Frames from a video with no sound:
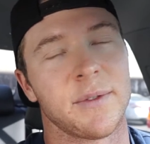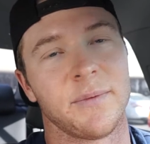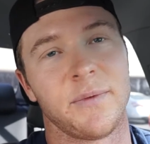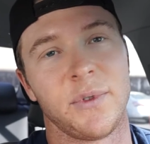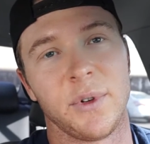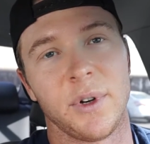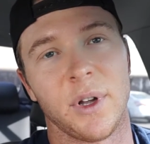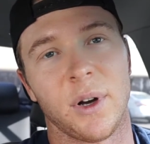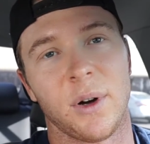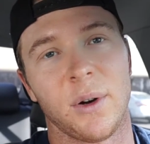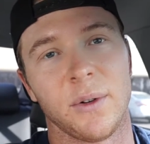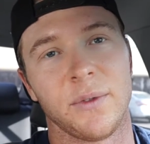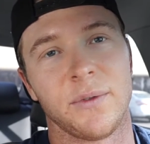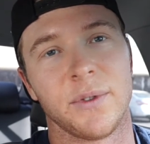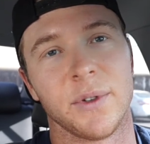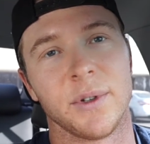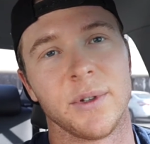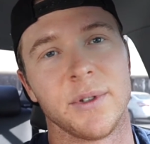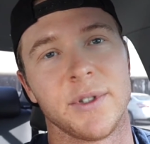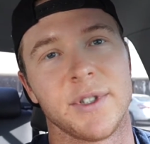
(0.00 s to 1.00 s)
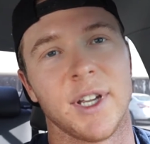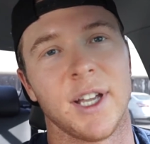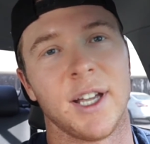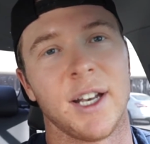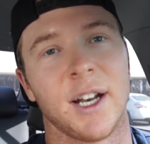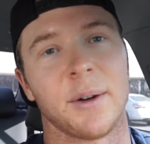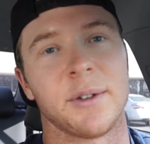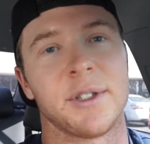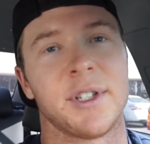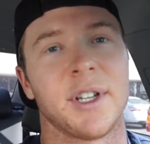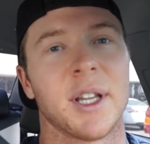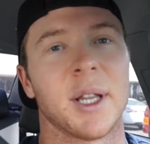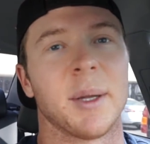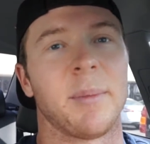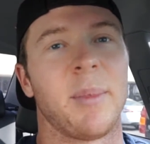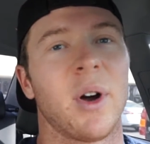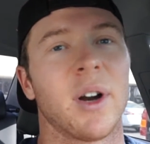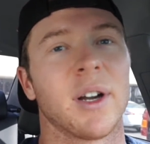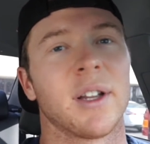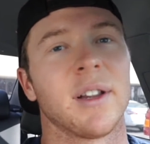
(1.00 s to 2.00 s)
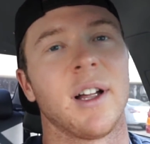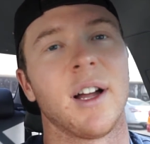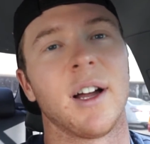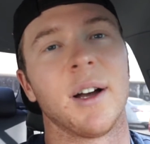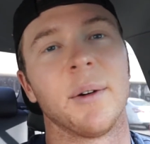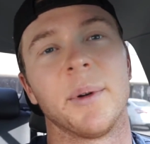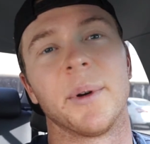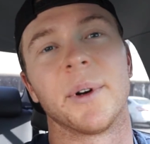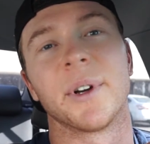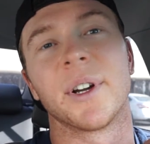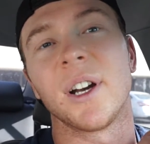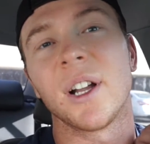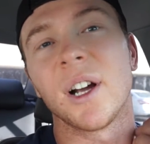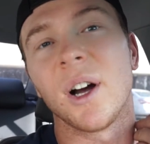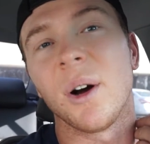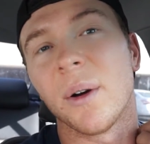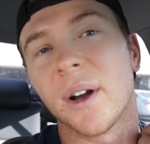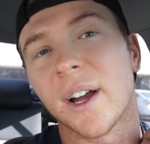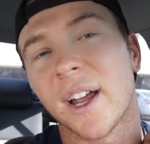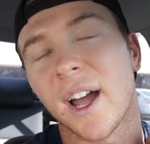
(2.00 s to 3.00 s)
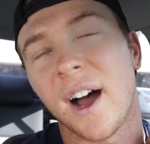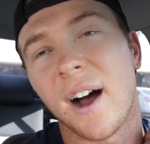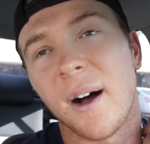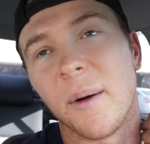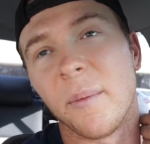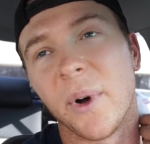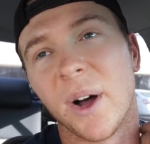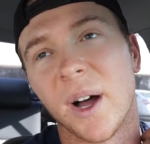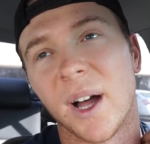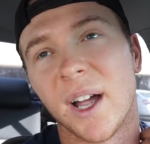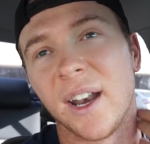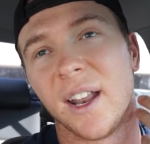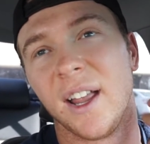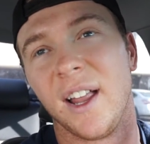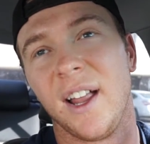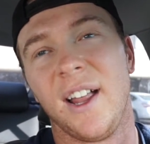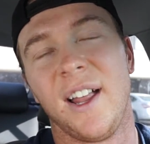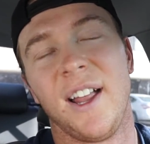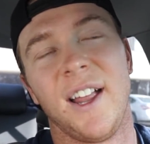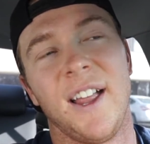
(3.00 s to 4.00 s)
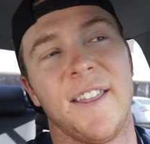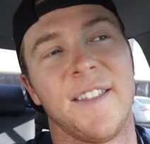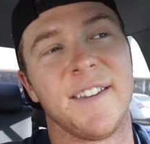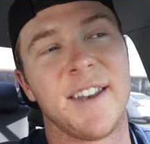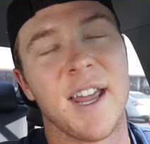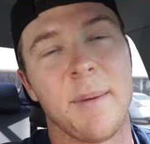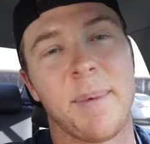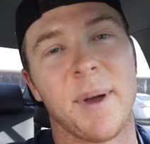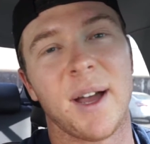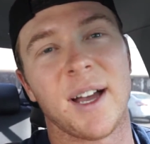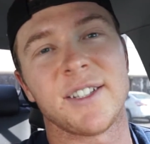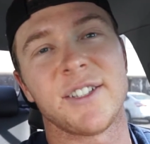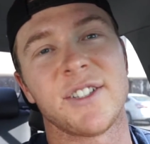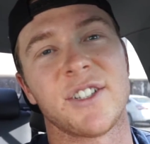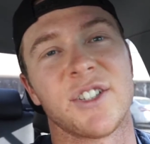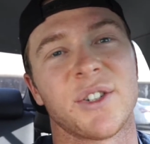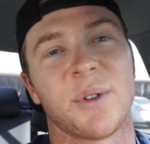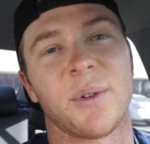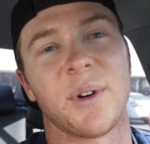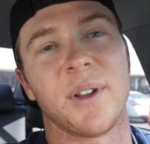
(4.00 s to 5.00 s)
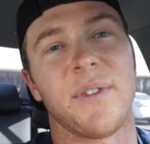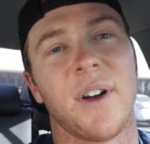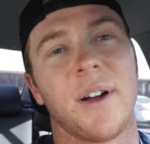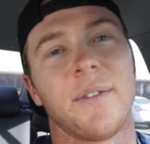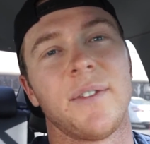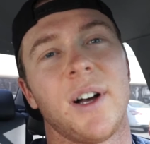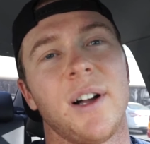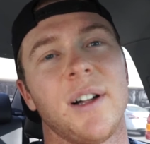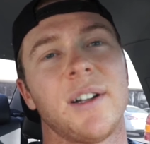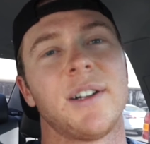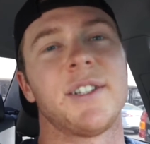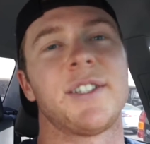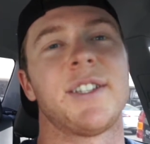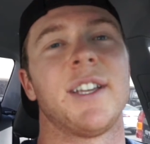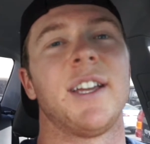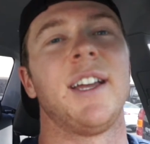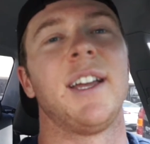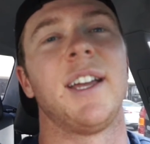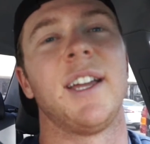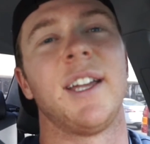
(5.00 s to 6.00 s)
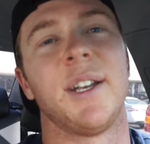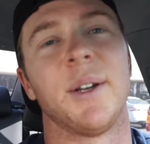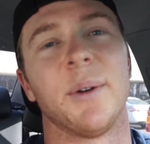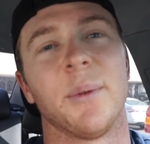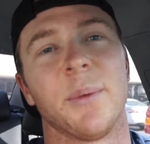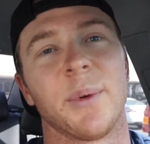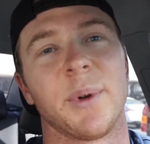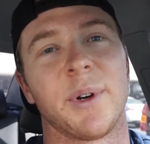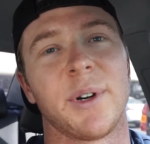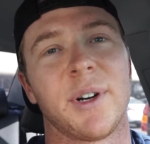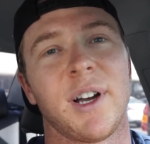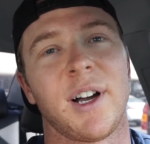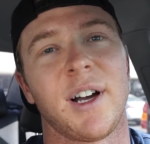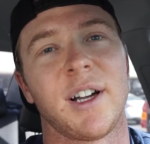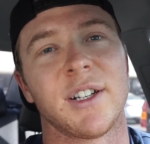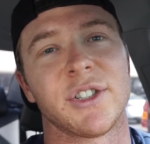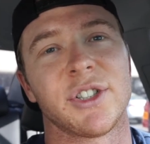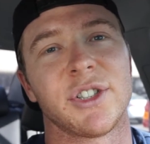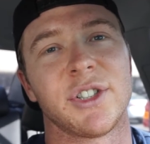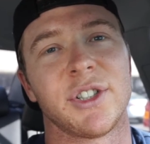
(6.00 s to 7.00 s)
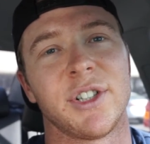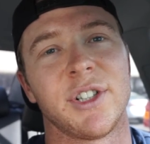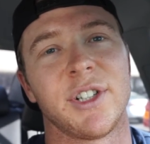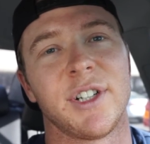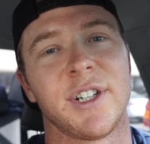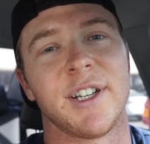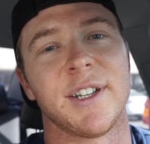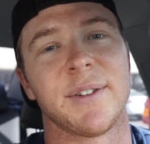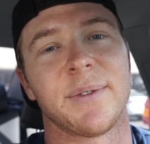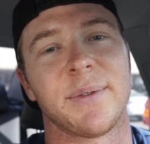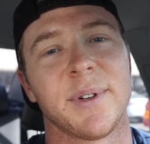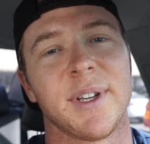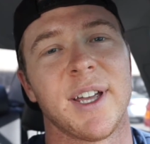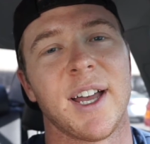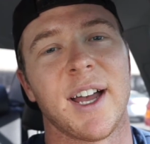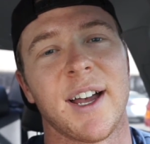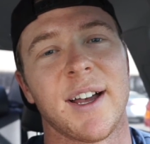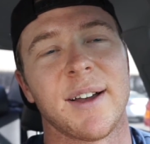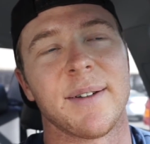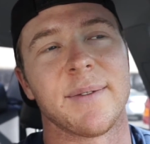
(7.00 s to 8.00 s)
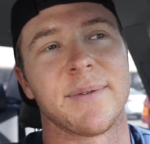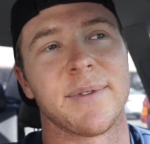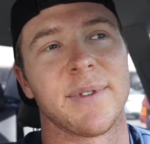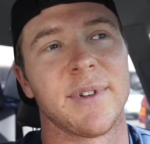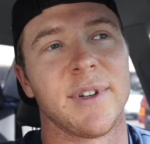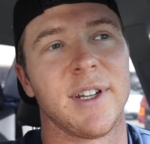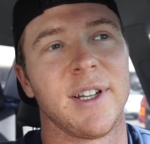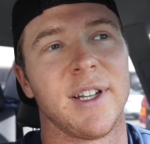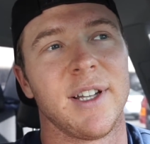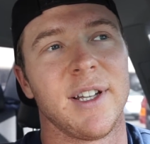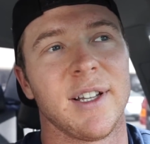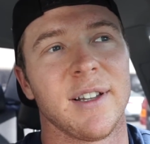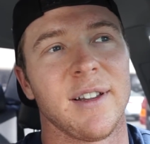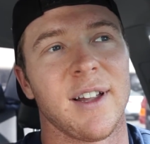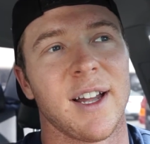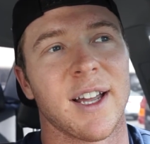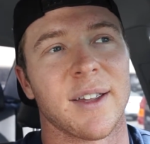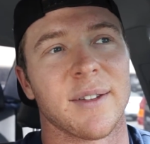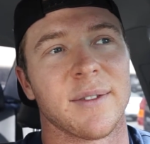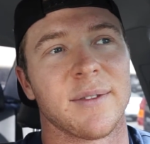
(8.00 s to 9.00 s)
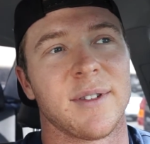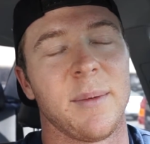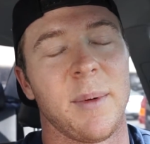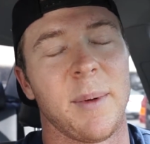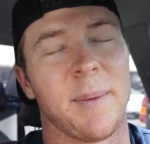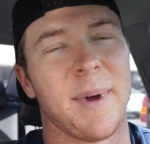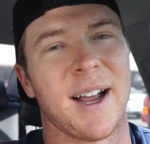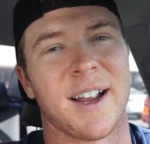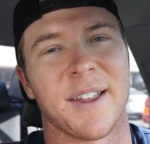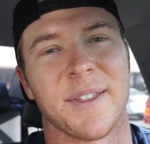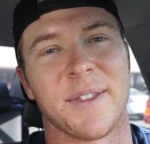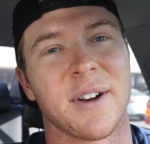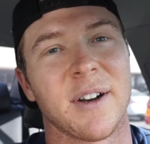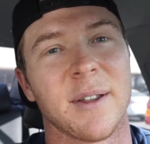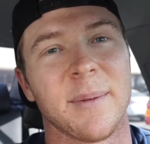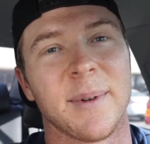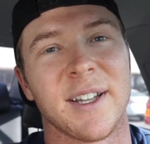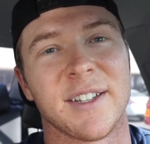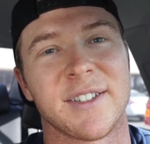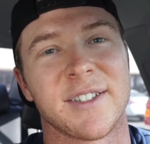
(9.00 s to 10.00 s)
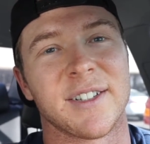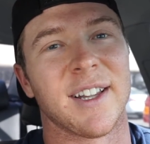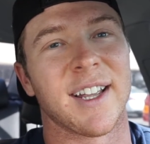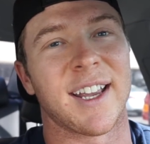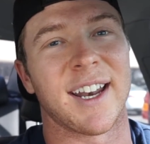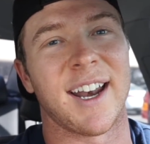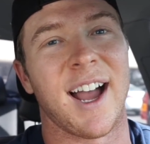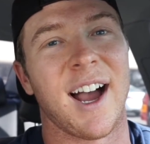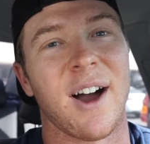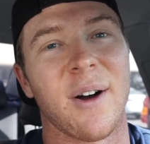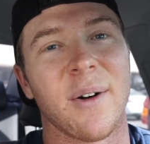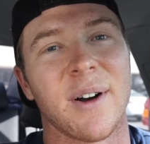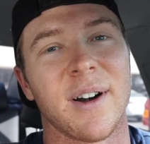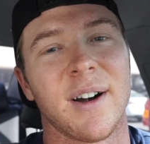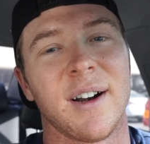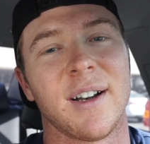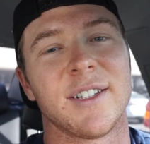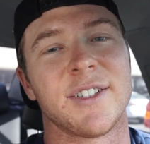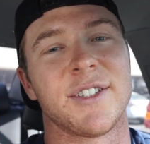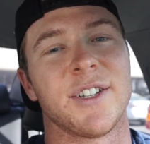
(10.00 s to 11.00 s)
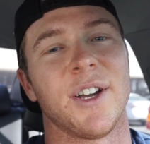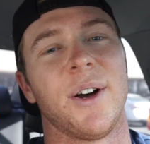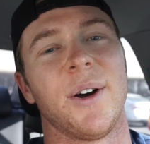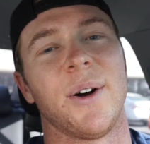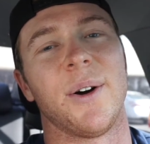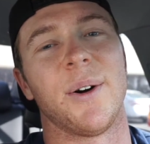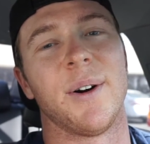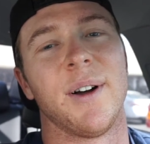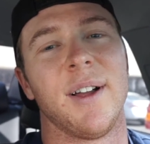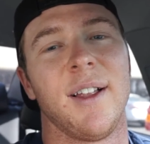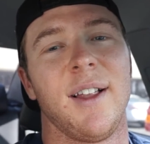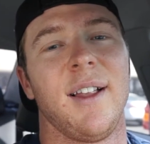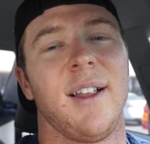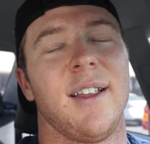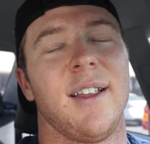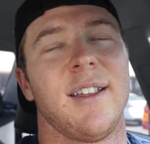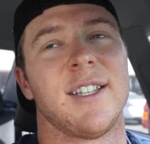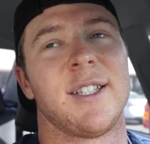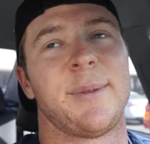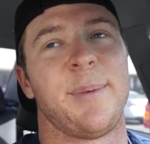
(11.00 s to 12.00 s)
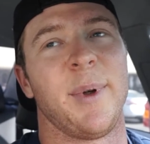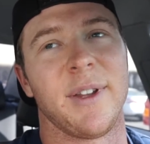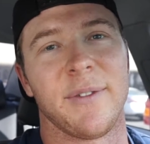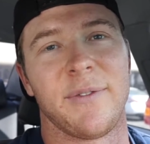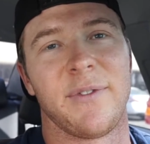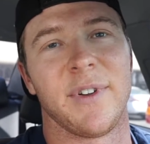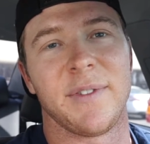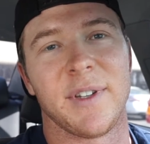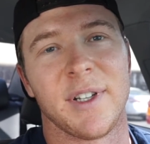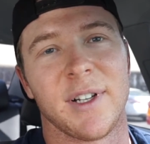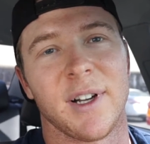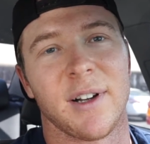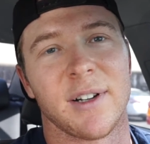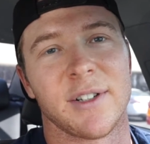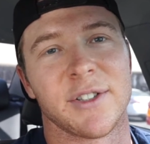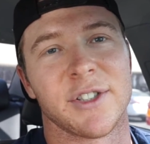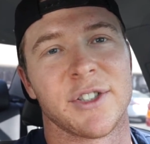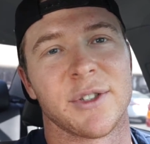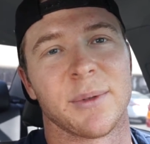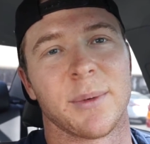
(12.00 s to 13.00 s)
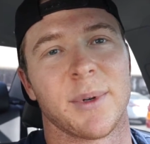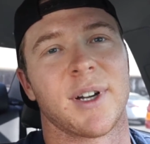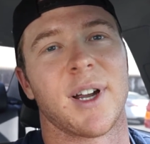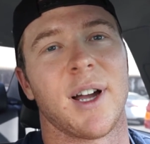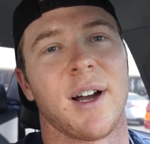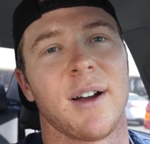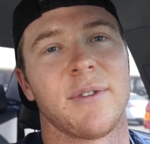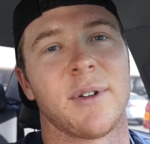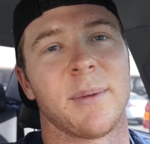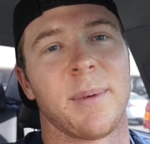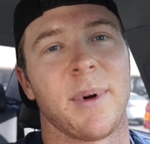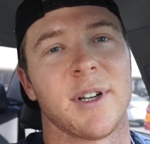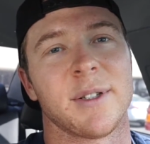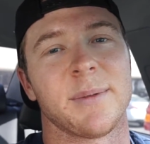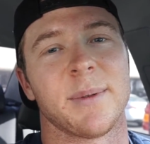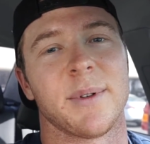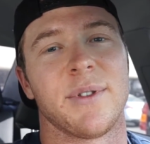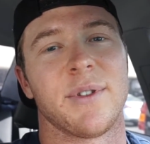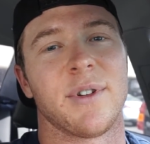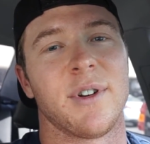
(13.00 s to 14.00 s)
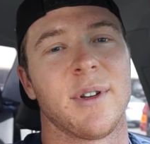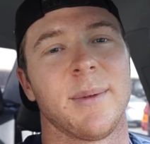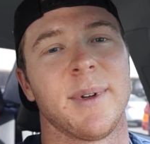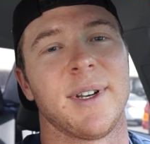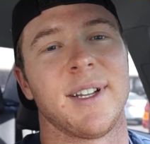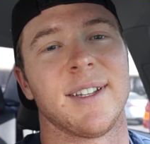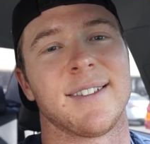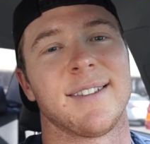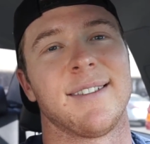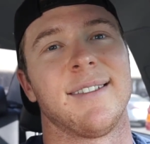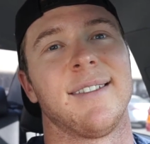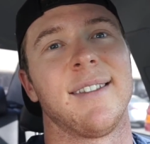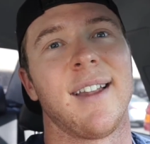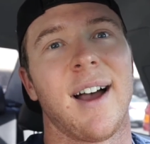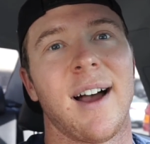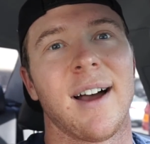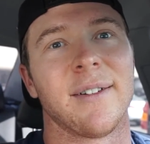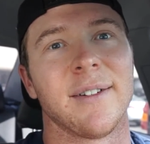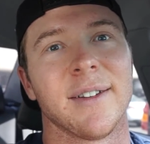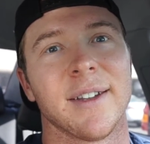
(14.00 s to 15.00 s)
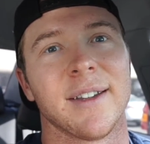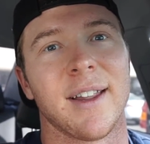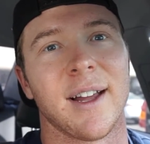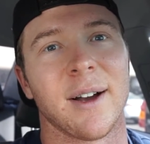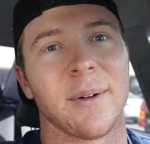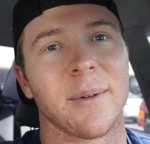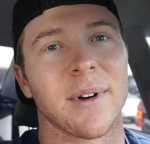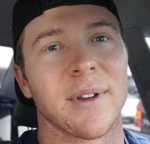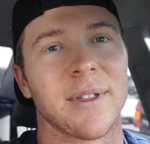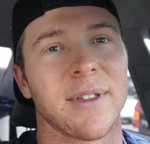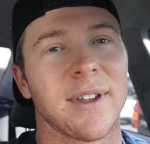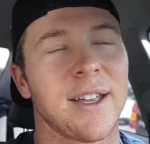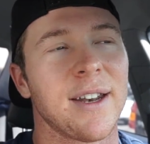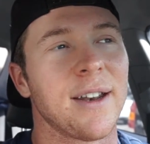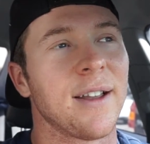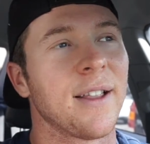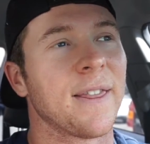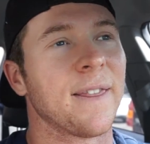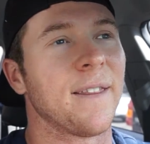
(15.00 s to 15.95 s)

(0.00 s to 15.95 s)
some food at Whole Foods, and now we're sitting in the parking lot, and we were gonna go work out, but the day passes are twenty-five dollars, and we're not sure if we have like to be back in thirty minutes or like an hour. So spending fifty dollars just to work out for possibly thirty minutes, not really that worth it.